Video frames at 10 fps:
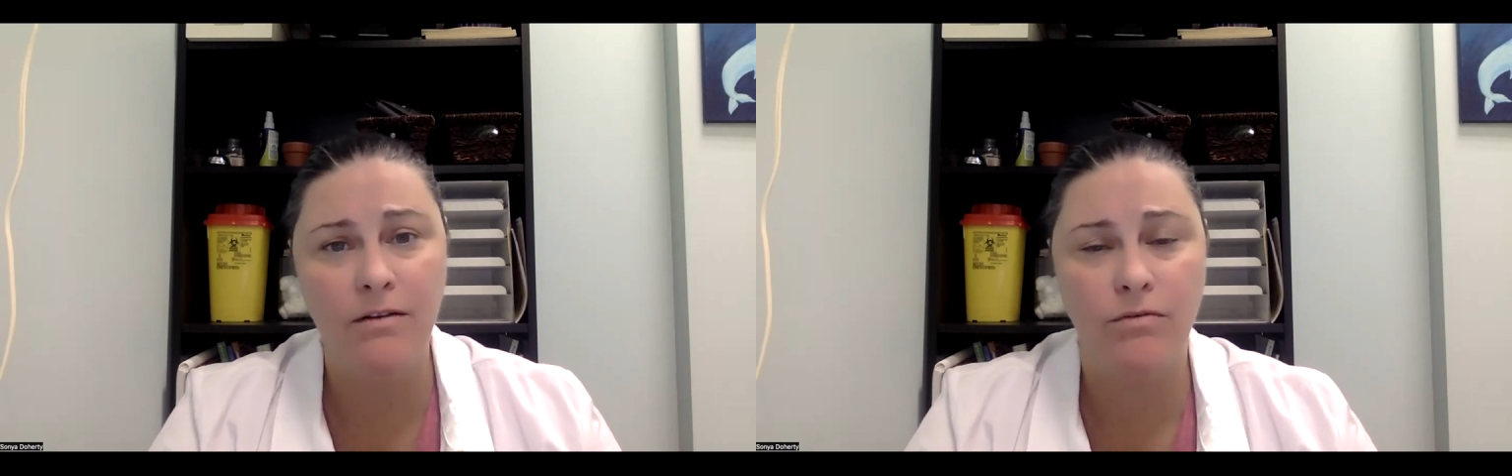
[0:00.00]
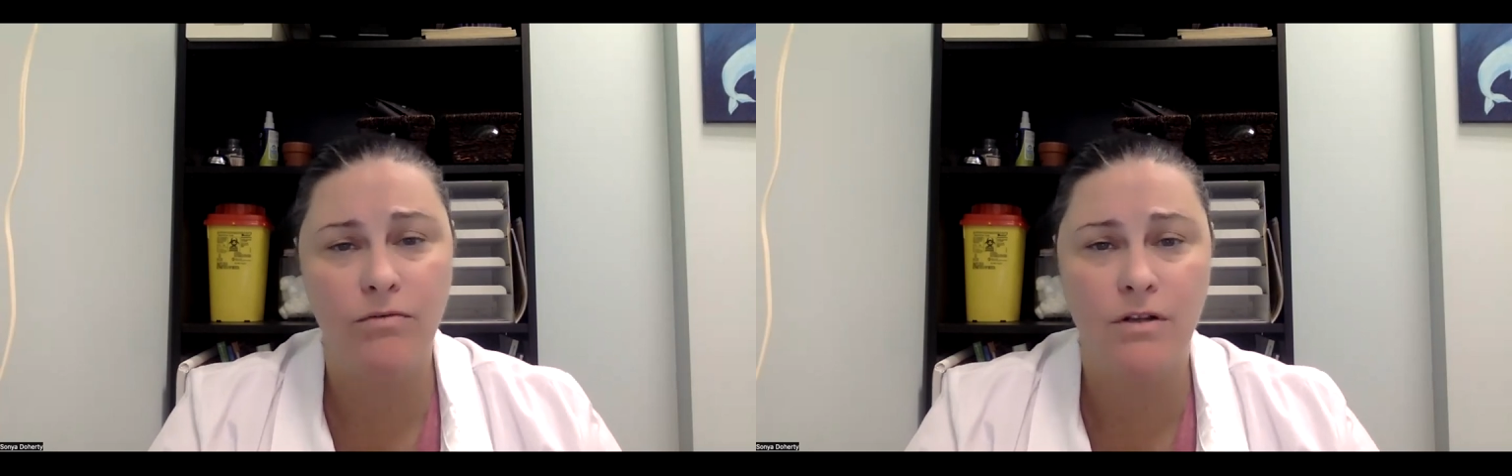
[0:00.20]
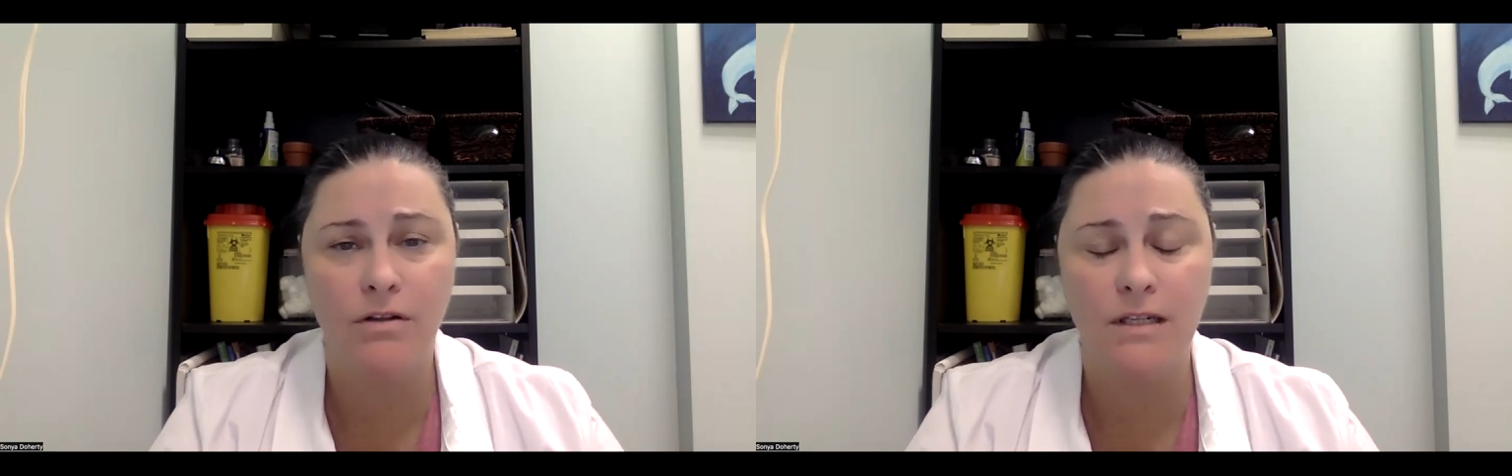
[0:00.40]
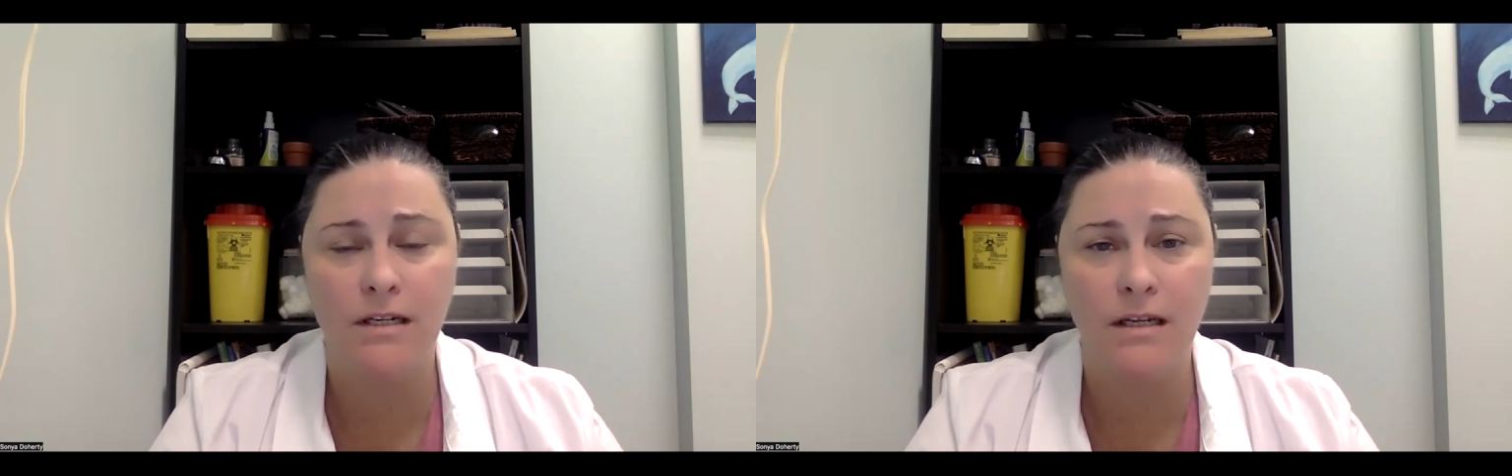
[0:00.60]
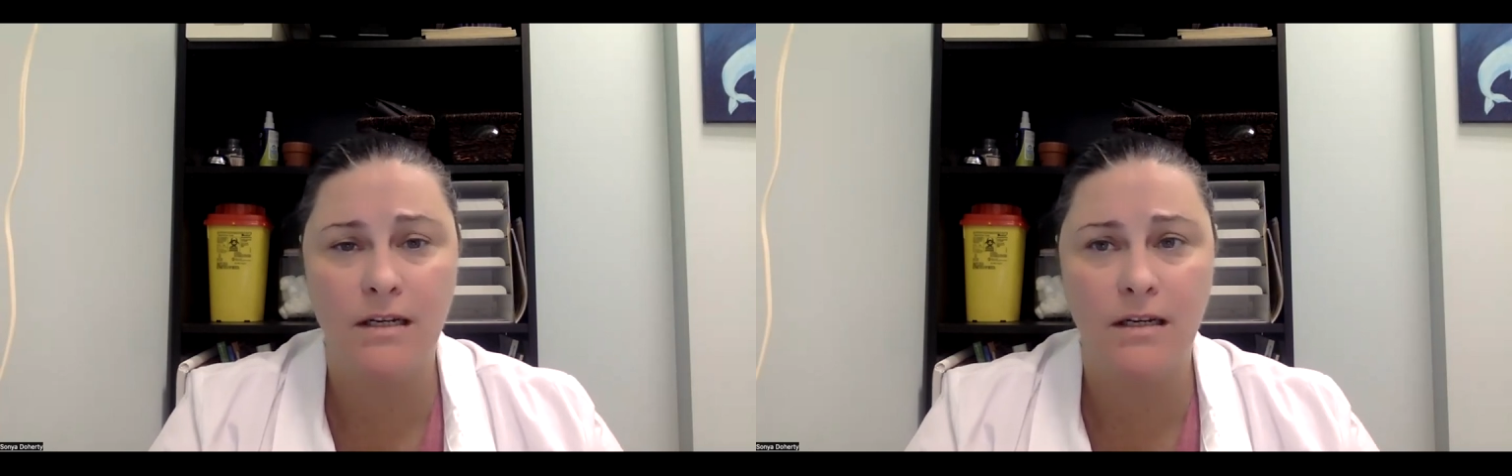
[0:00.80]
resulting
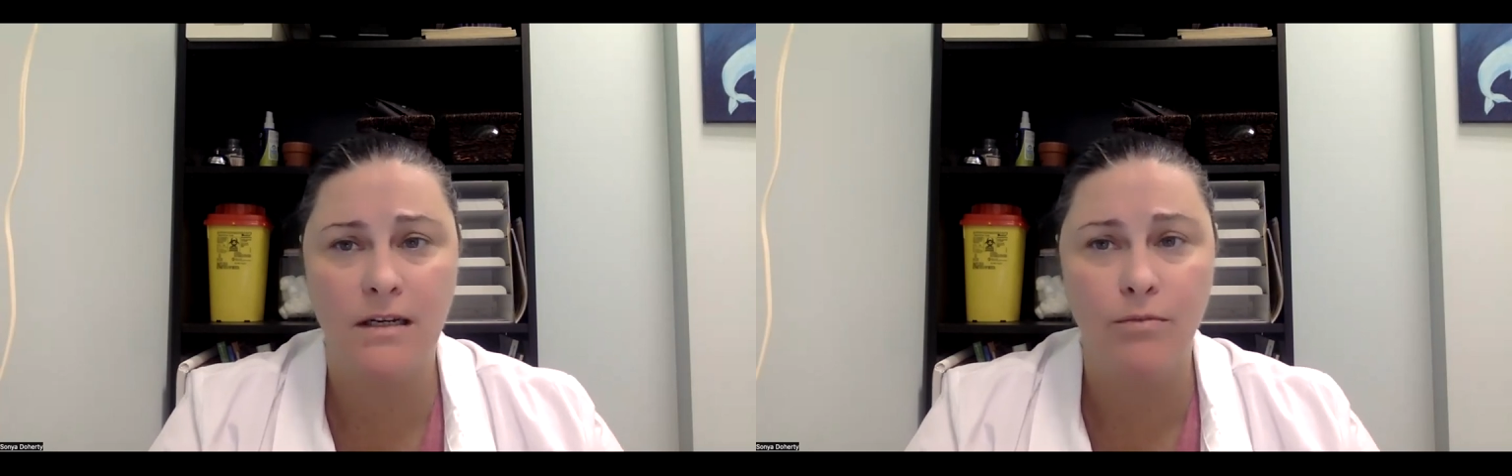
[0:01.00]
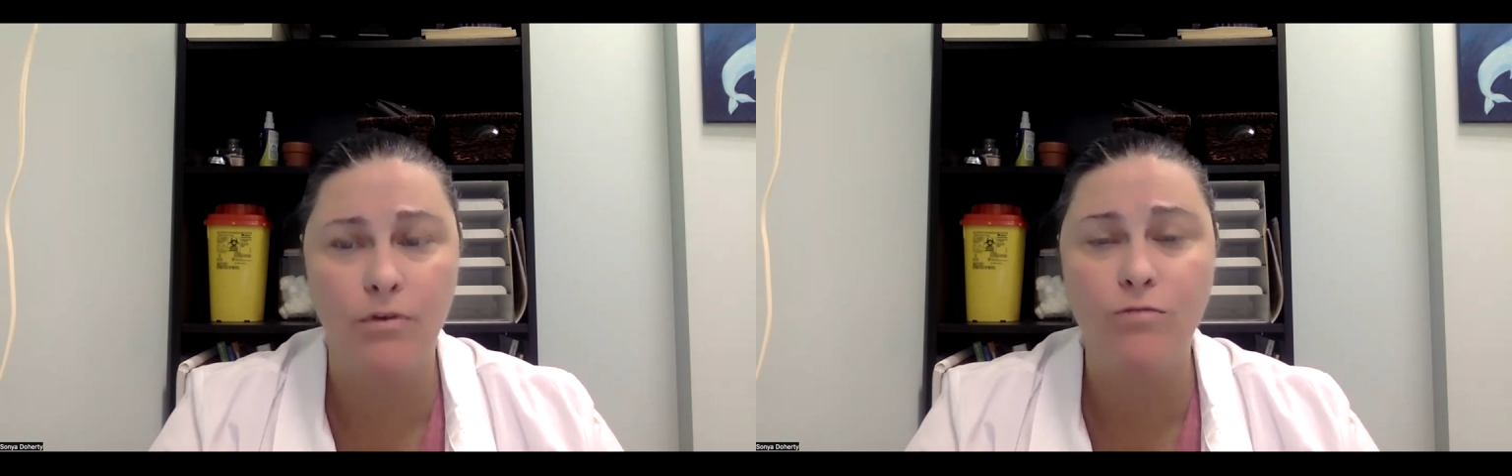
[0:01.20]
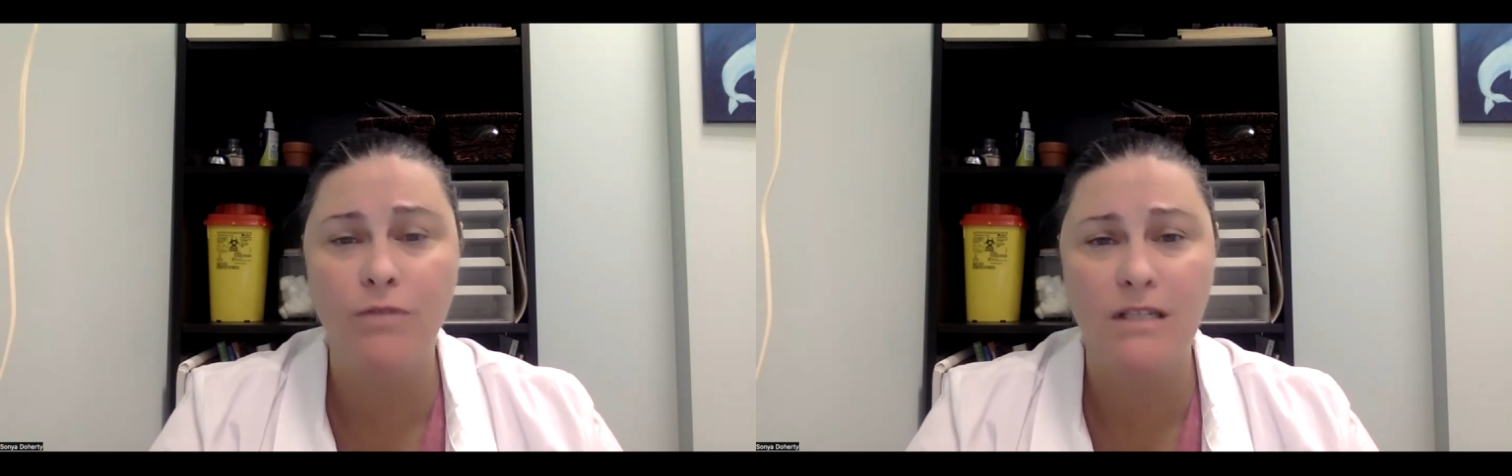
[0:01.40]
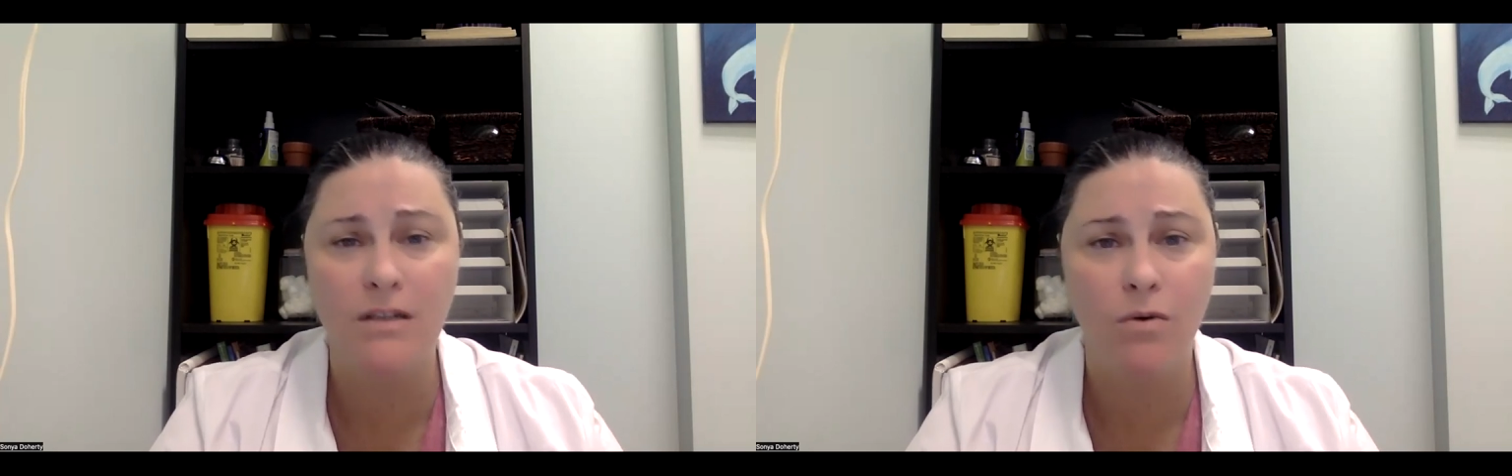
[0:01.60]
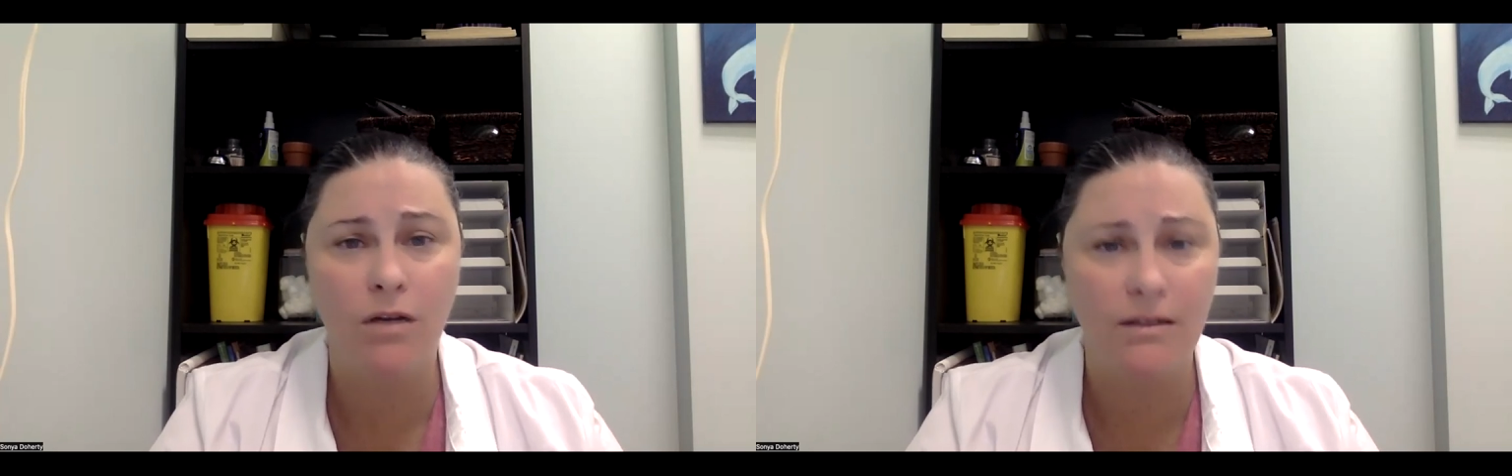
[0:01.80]
in improvements in
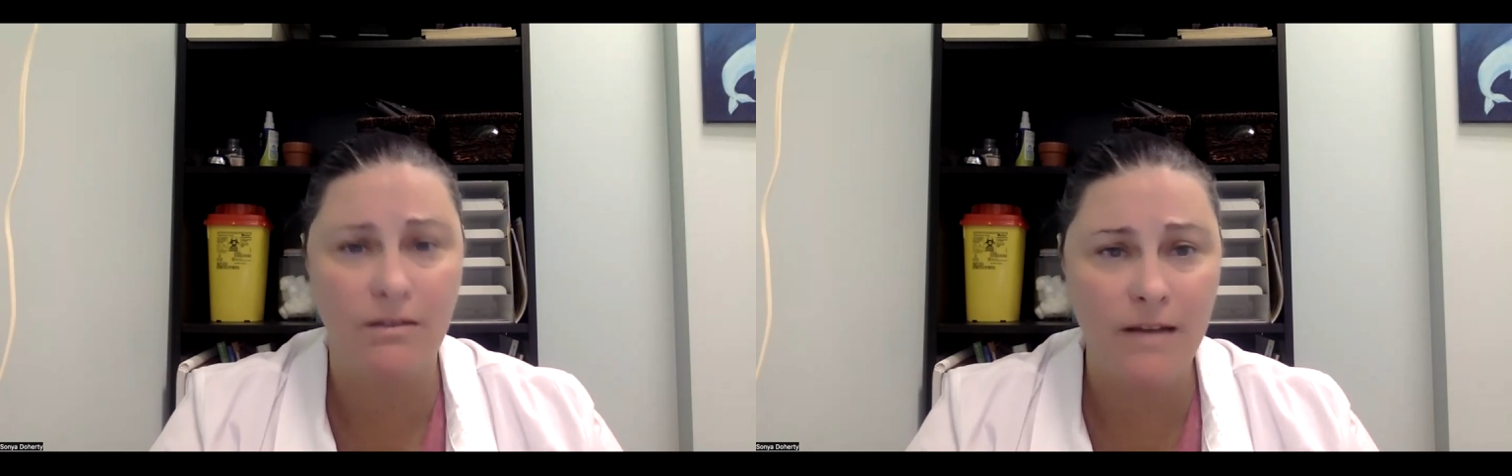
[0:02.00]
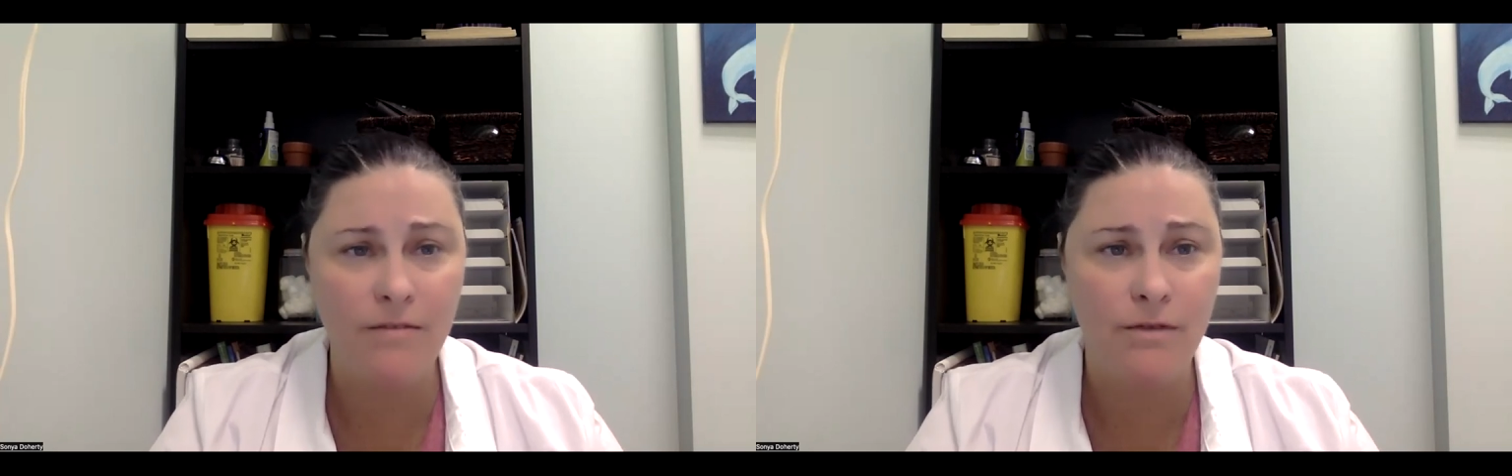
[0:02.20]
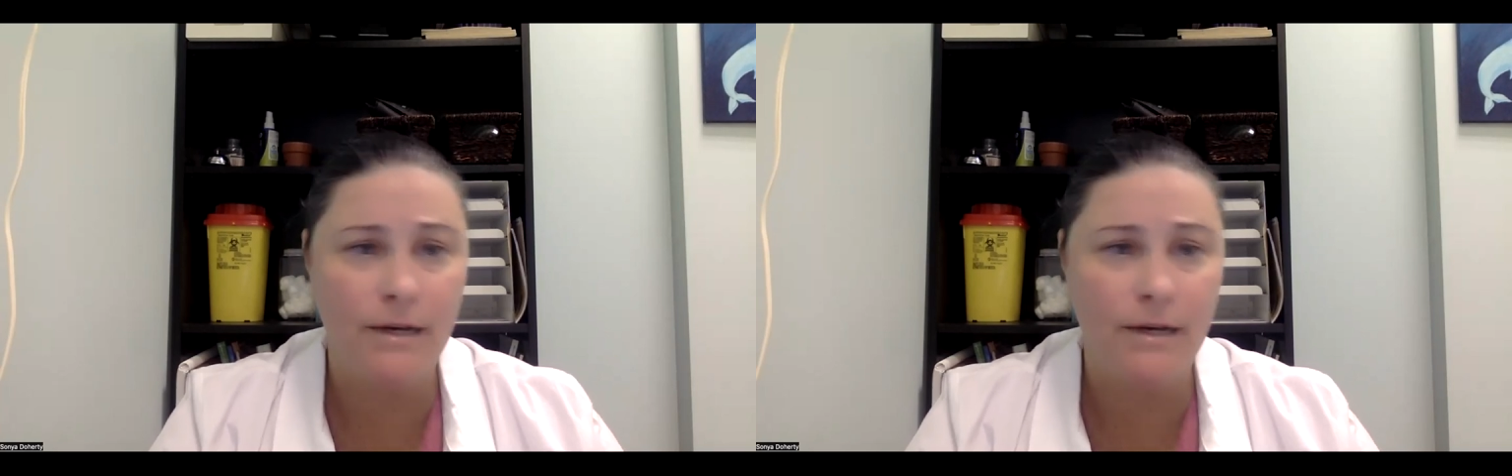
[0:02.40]
quality of life,